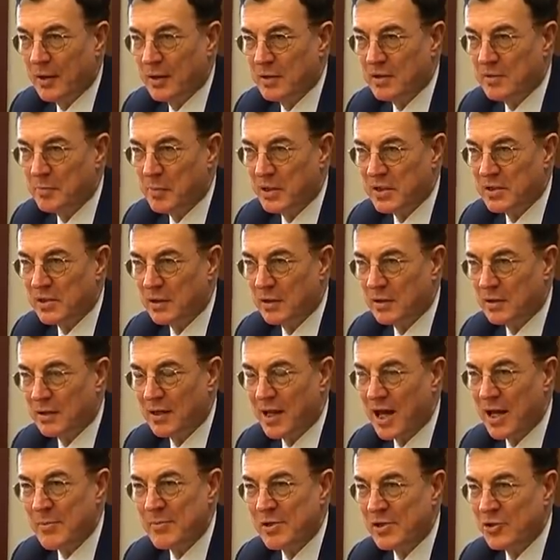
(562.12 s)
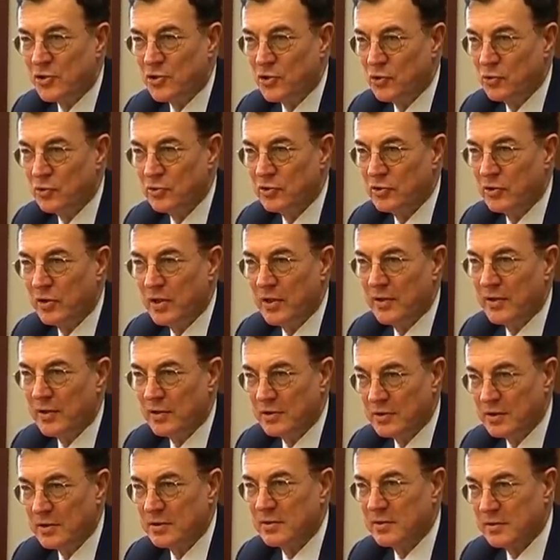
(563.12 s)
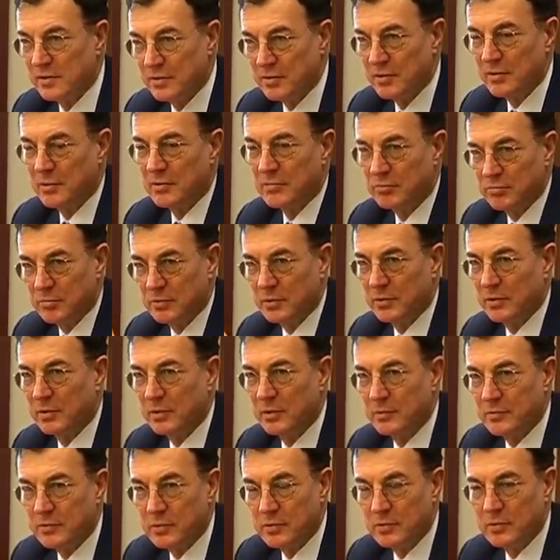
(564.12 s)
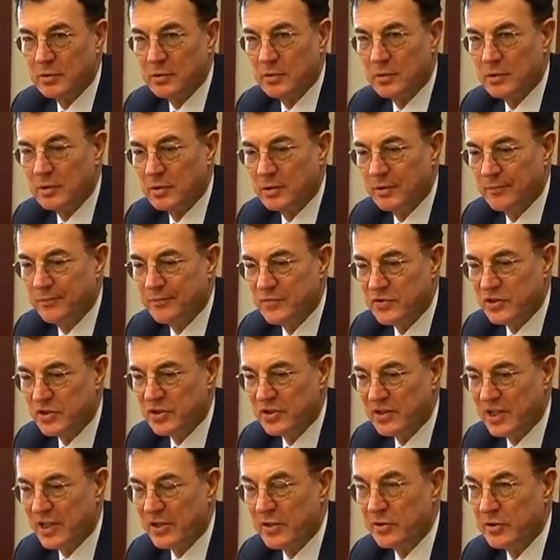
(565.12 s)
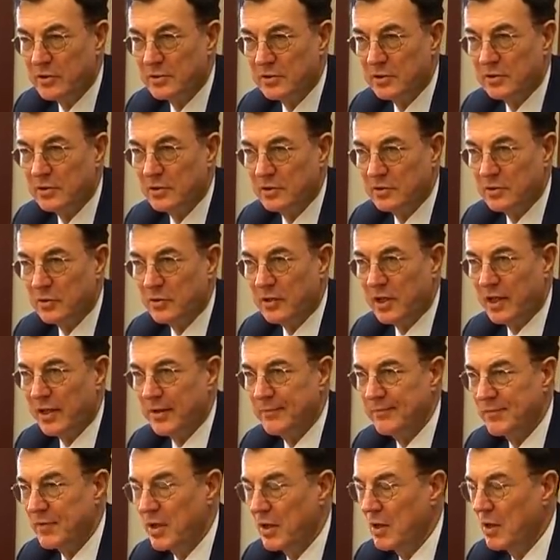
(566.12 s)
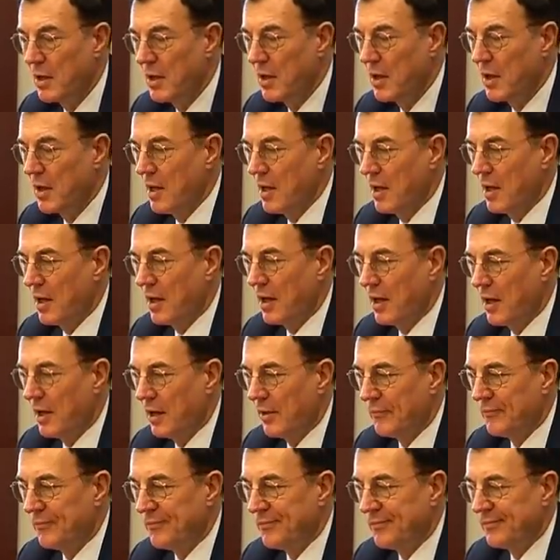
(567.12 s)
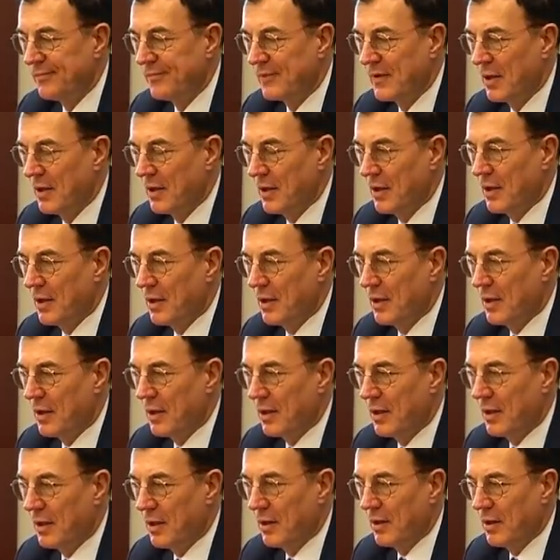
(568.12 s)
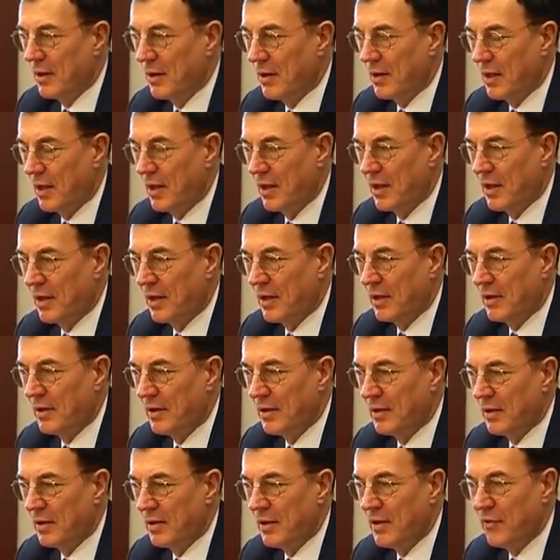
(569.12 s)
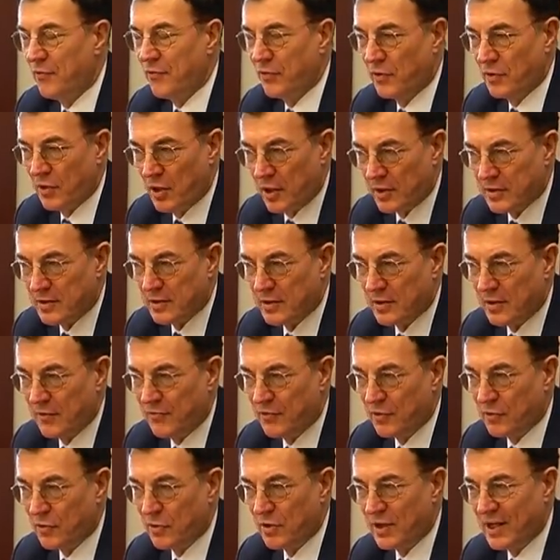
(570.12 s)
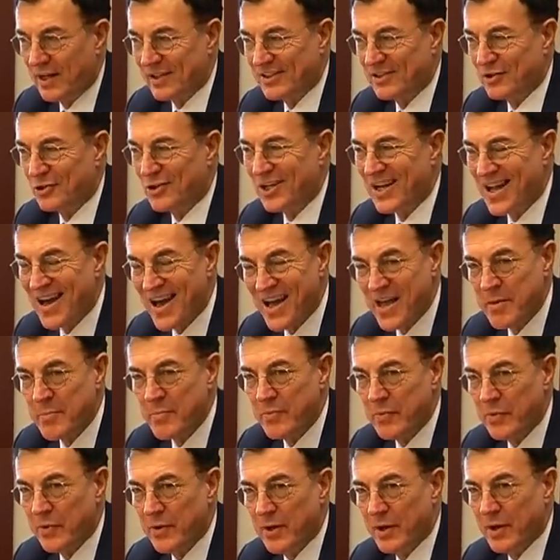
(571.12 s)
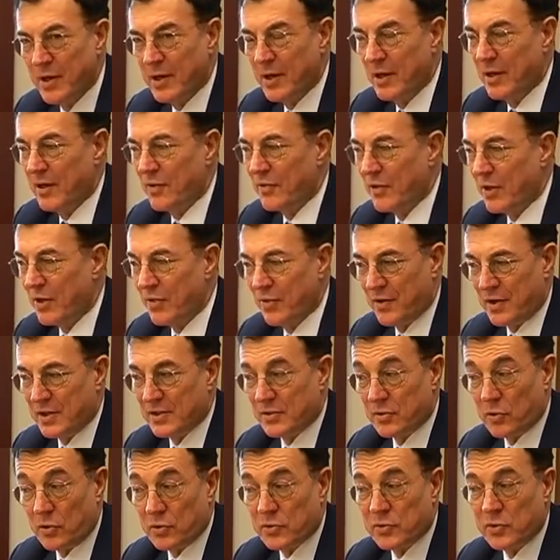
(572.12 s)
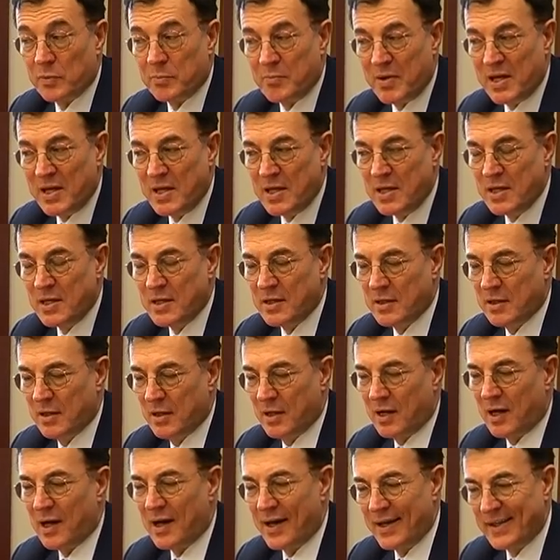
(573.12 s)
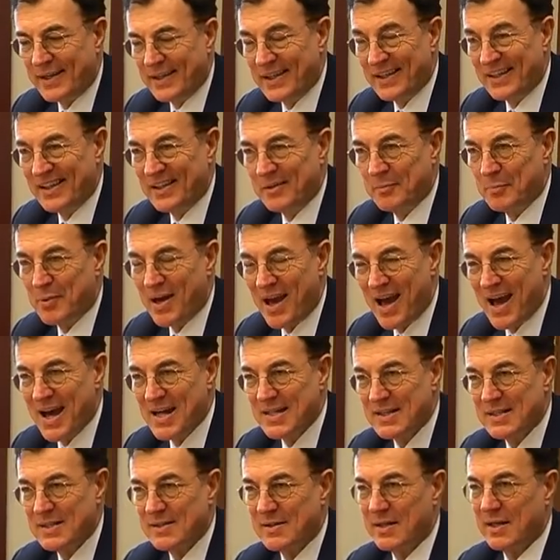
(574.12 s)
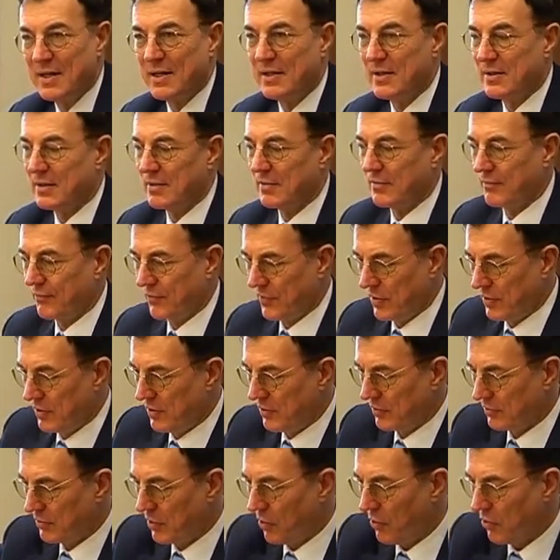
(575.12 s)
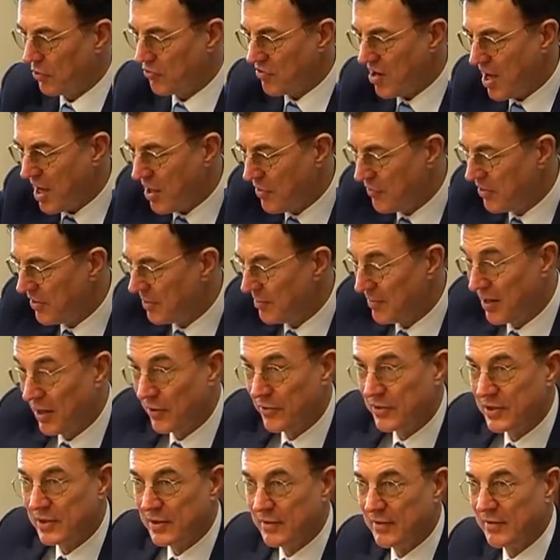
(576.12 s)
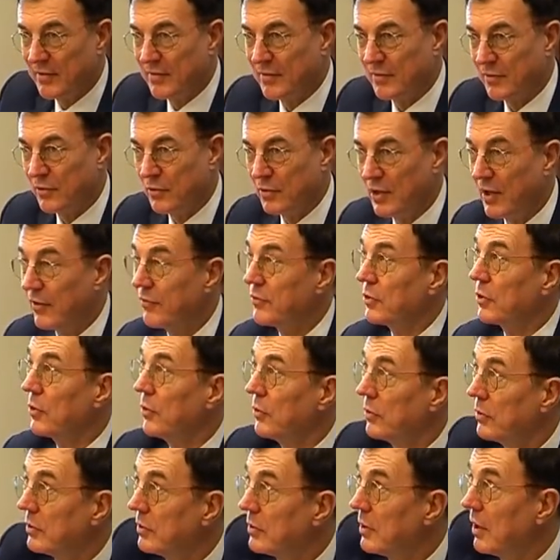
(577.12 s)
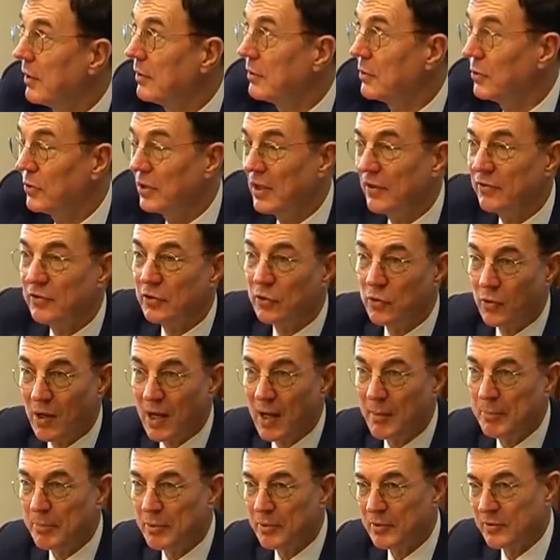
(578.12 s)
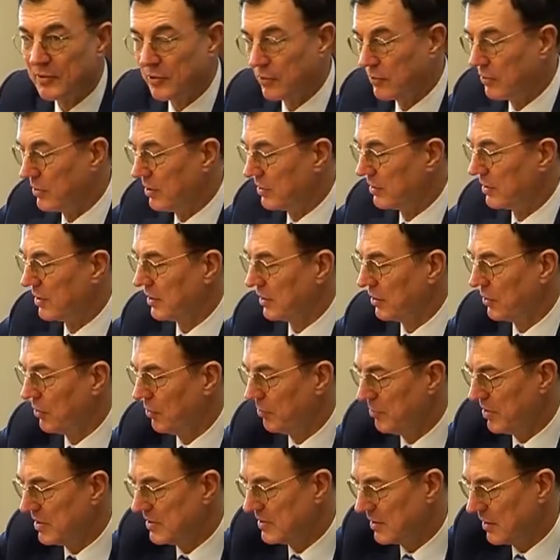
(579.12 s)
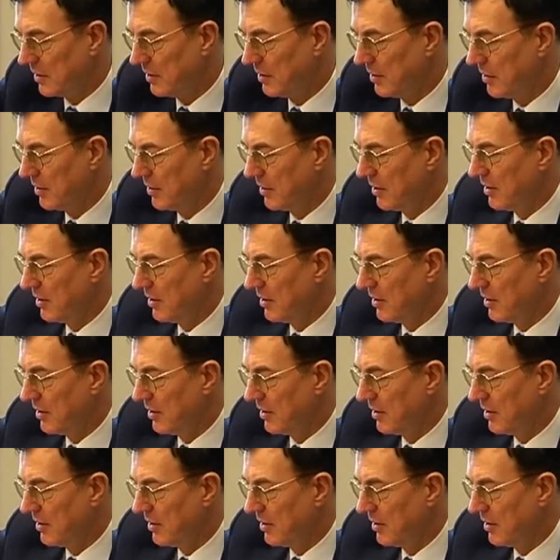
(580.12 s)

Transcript: special climbing shoes or anything, just, you know, your sneakers is okay. And if you don't like to climb, then there's also many hiking paths that, you know, go around the mountains. So you don't have to go up, so you can go basically